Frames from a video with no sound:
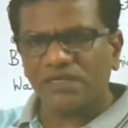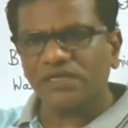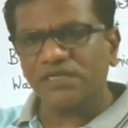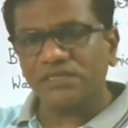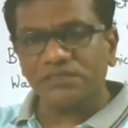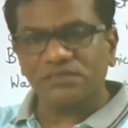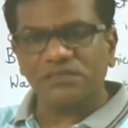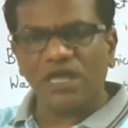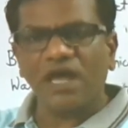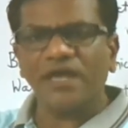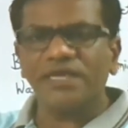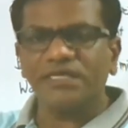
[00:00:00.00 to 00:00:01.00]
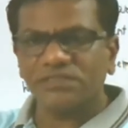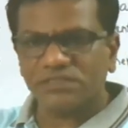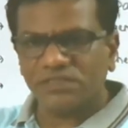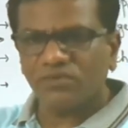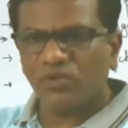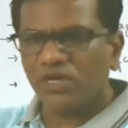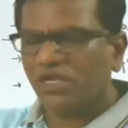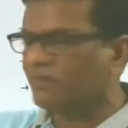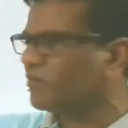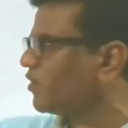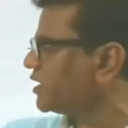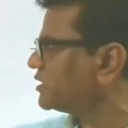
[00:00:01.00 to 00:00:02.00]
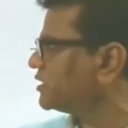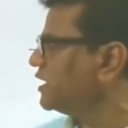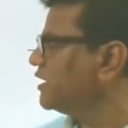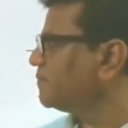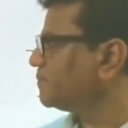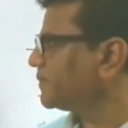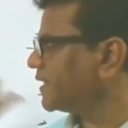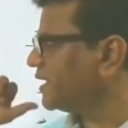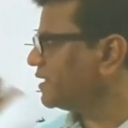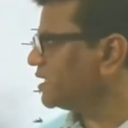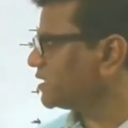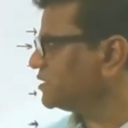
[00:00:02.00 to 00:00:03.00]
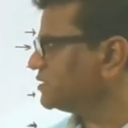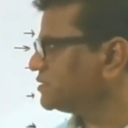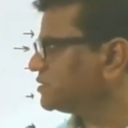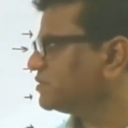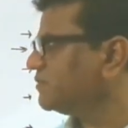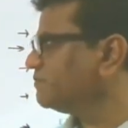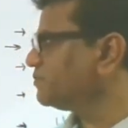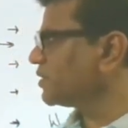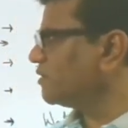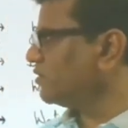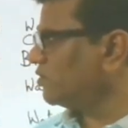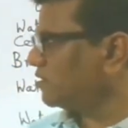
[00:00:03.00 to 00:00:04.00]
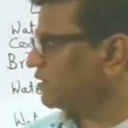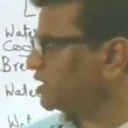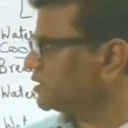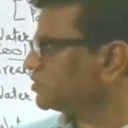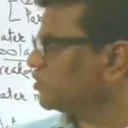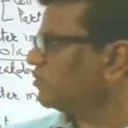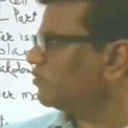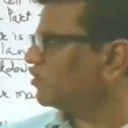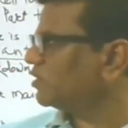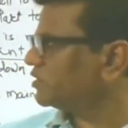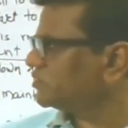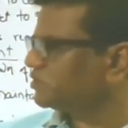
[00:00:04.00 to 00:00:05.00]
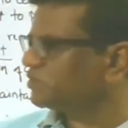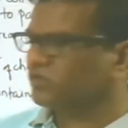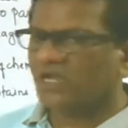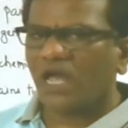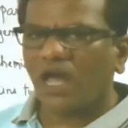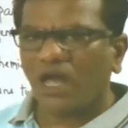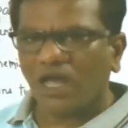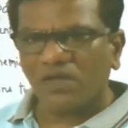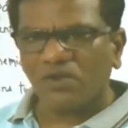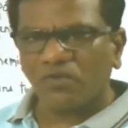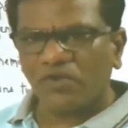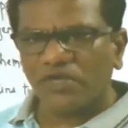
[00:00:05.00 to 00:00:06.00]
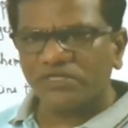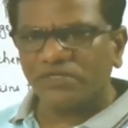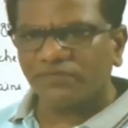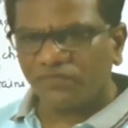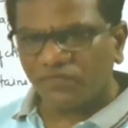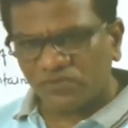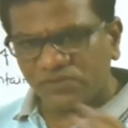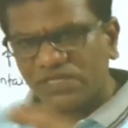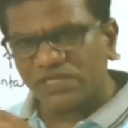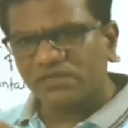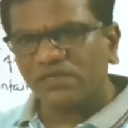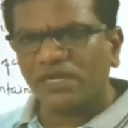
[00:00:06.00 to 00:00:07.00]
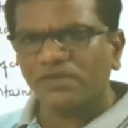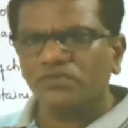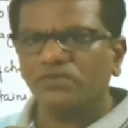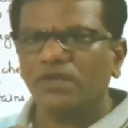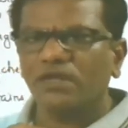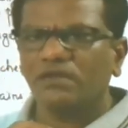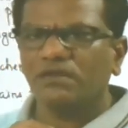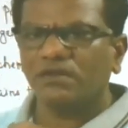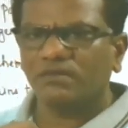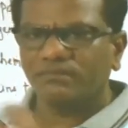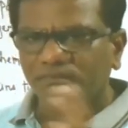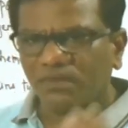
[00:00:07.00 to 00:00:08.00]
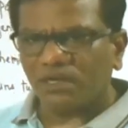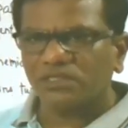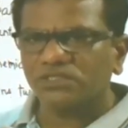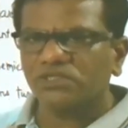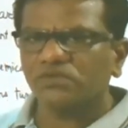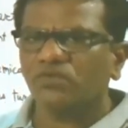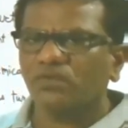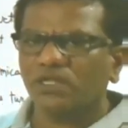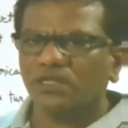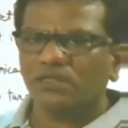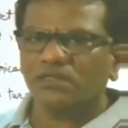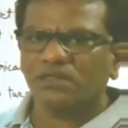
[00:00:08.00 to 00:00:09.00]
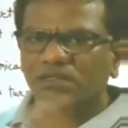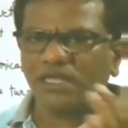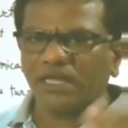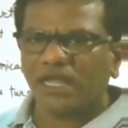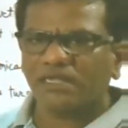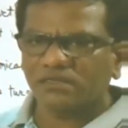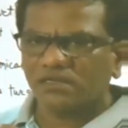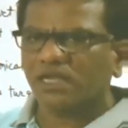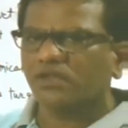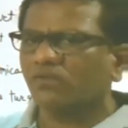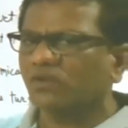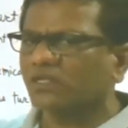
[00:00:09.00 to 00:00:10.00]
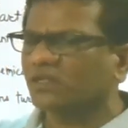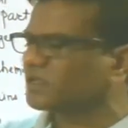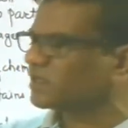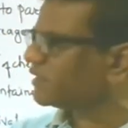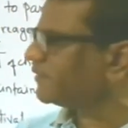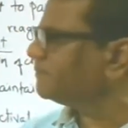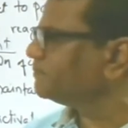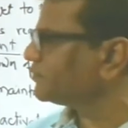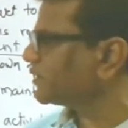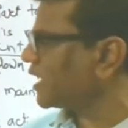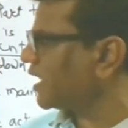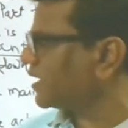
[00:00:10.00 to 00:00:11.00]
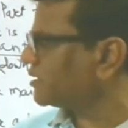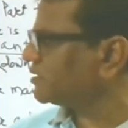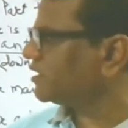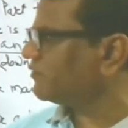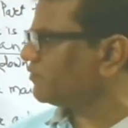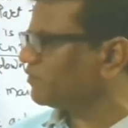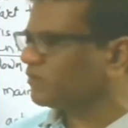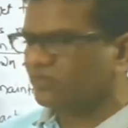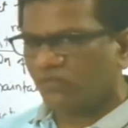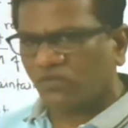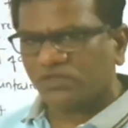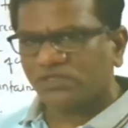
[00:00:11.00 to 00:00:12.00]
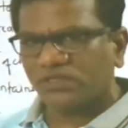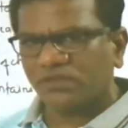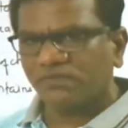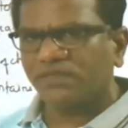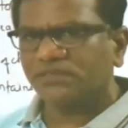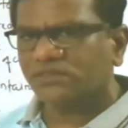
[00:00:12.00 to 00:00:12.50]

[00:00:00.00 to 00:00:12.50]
It is highest boiling point. Then it is H2O molecules show a high cohesion force. They try to merge into one another, they attract one another, and therefore water remains